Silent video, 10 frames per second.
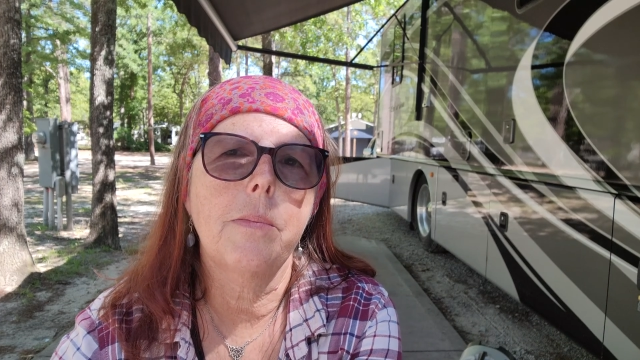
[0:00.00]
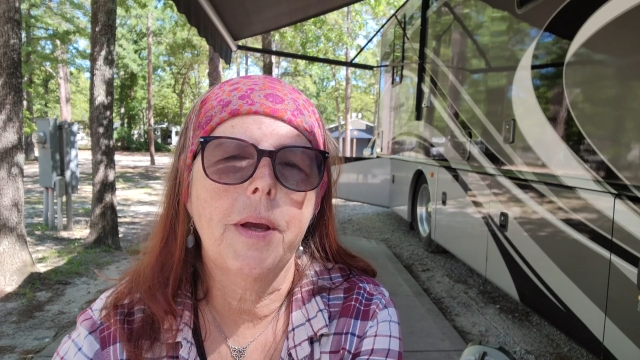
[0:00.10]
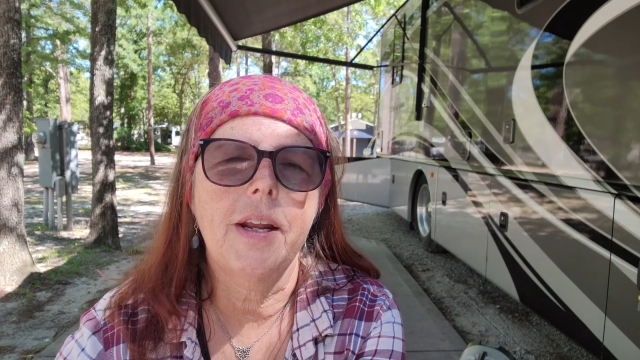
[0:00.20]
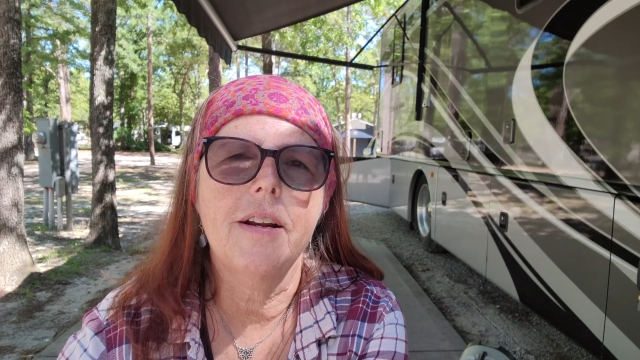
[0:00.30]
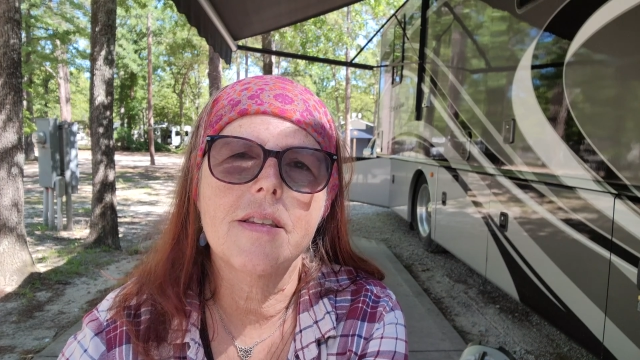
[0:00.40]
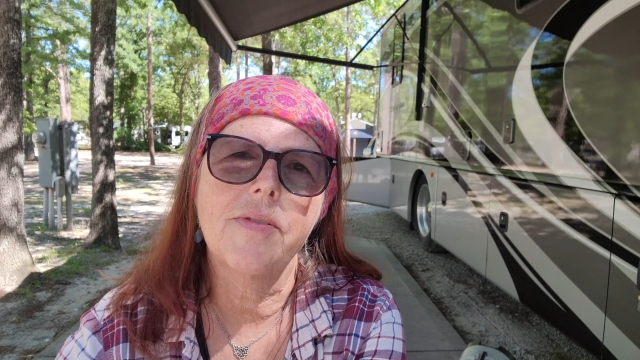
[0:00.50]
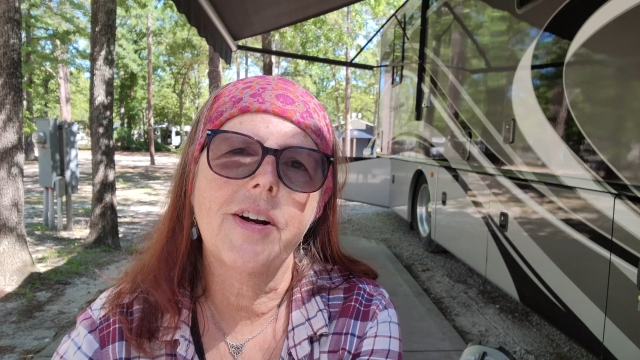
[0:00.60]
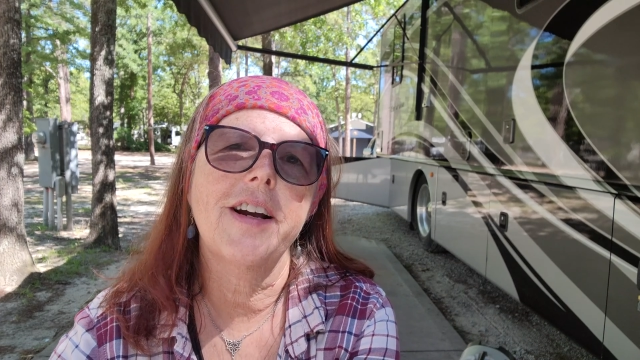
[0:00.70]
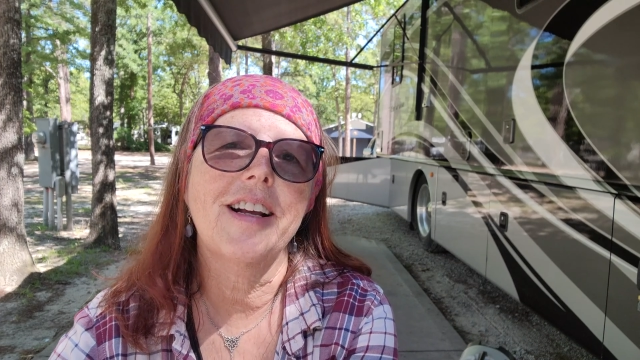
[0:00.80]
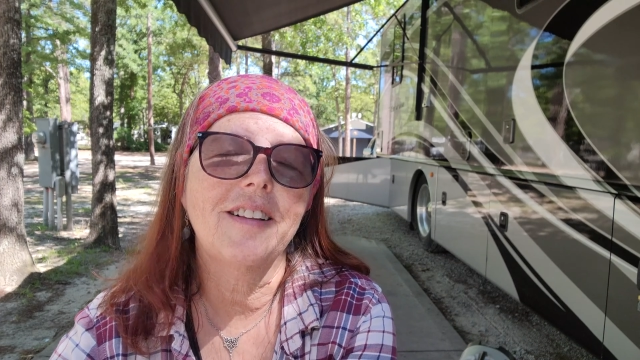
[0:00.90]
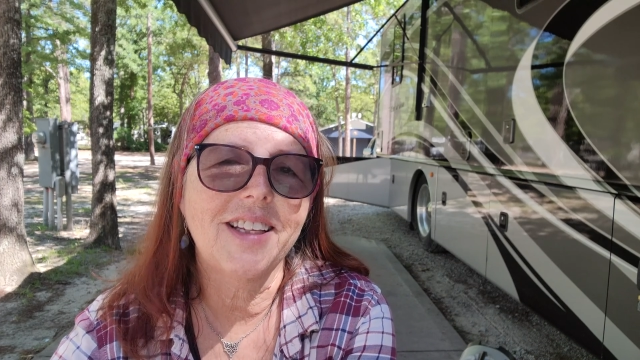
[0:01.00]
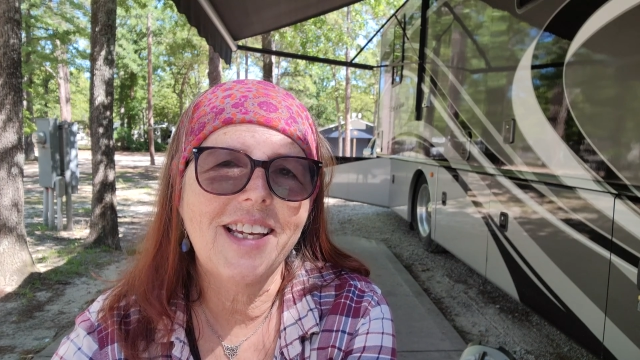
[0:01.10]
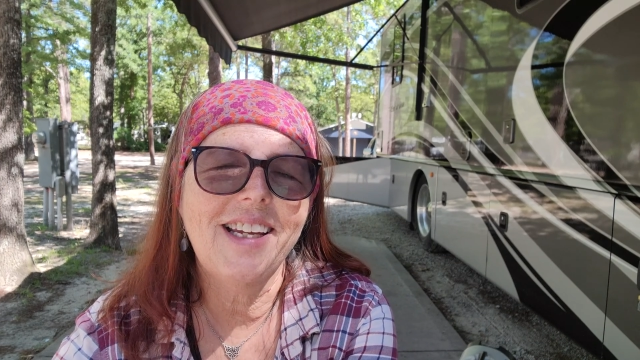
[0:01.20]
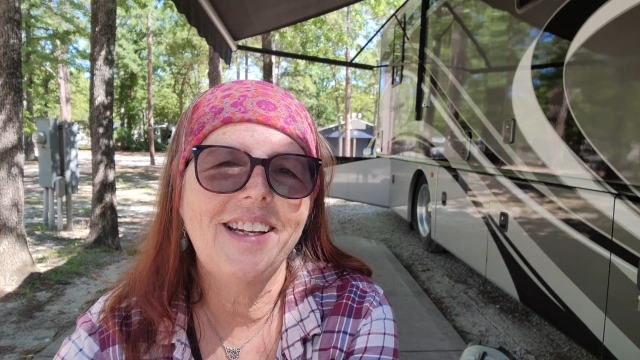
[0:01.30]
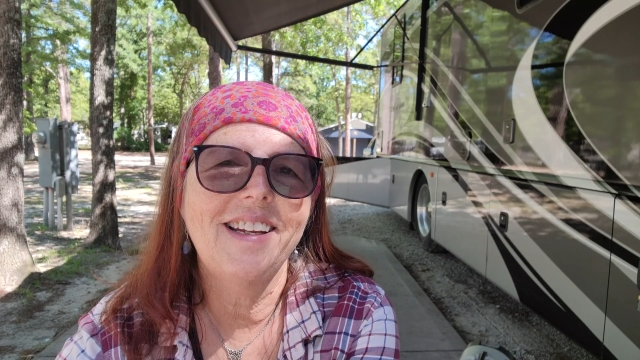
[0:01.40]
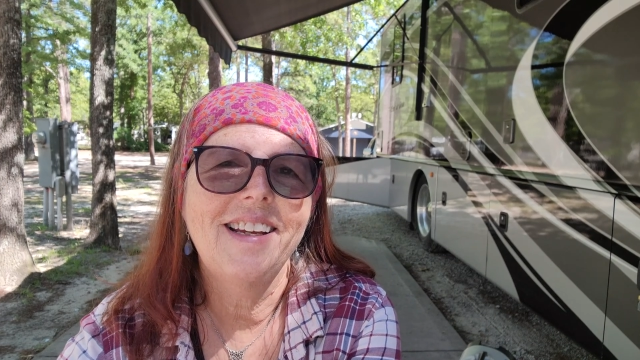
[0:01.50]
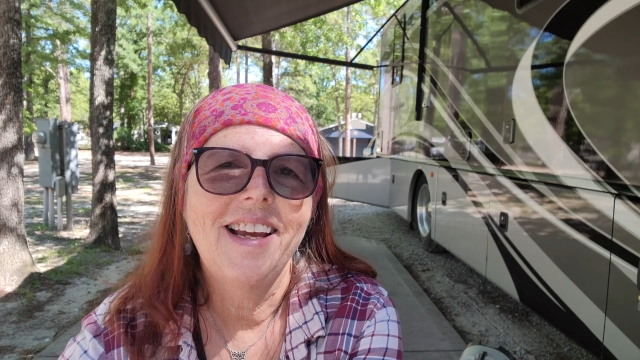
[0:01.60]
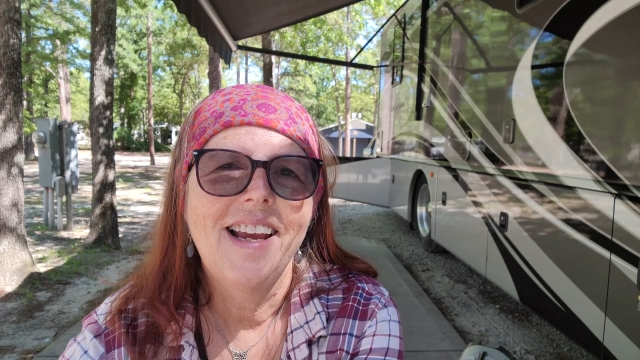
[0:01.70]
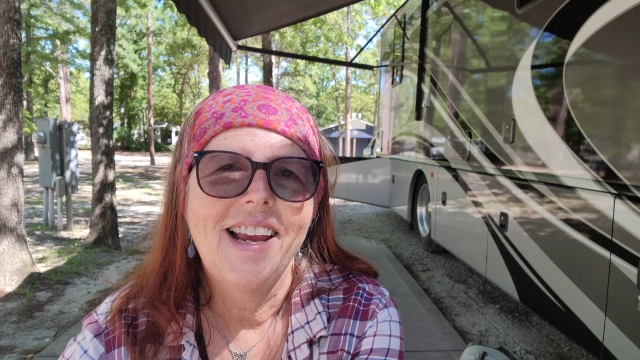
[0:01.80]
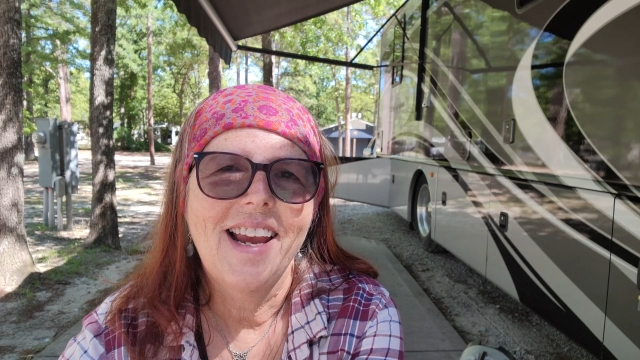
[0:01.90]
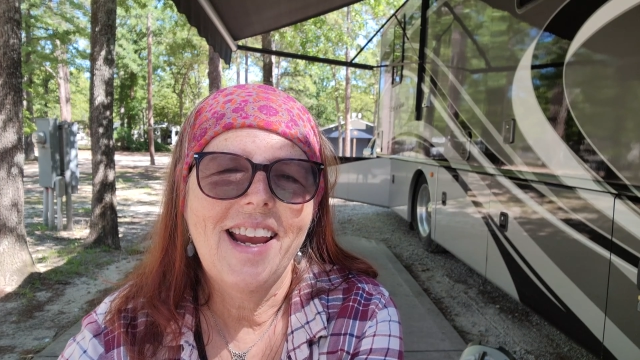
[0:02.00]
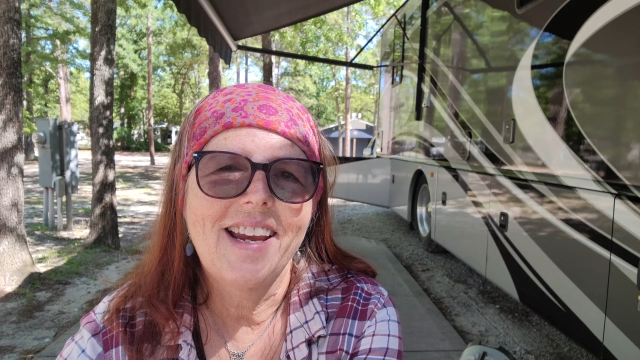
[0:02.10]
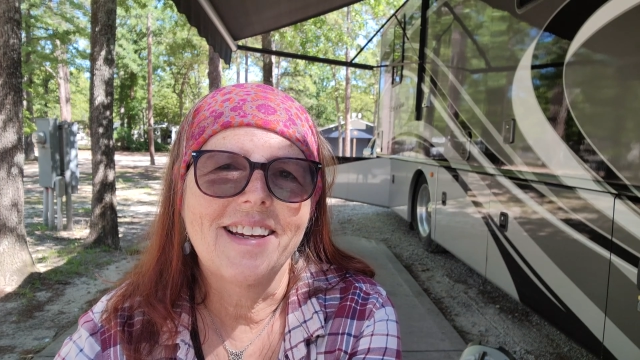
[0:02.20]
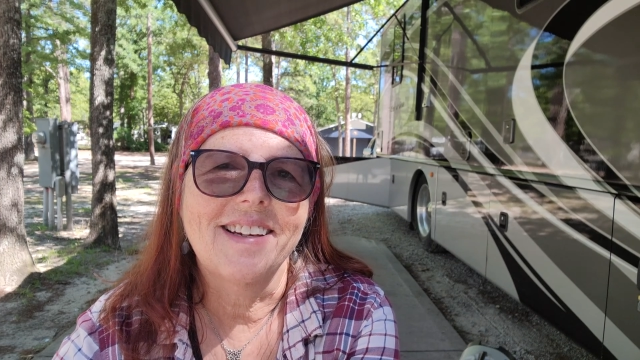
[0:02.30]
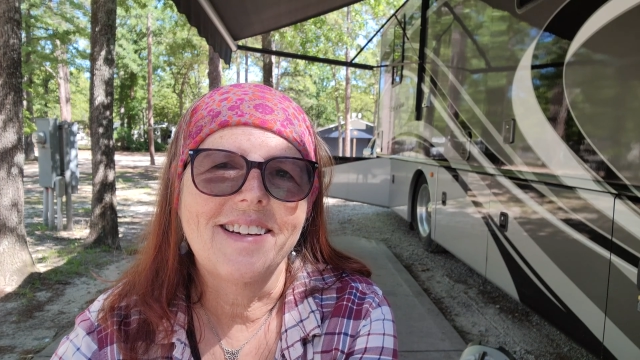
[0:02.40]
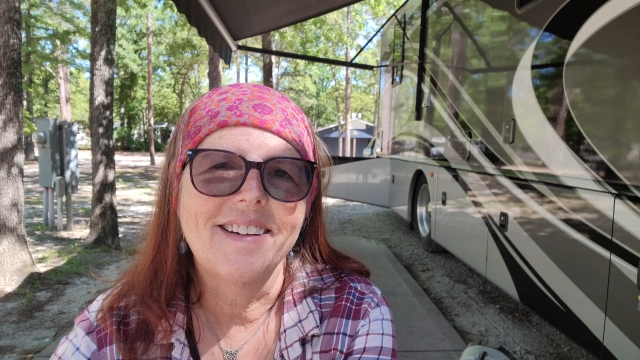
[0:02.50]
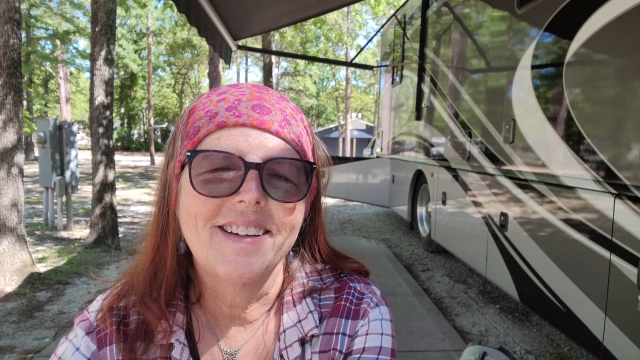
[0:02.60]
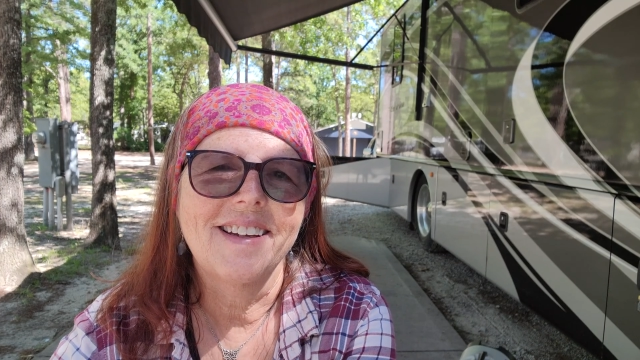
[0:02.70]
but it is very clean and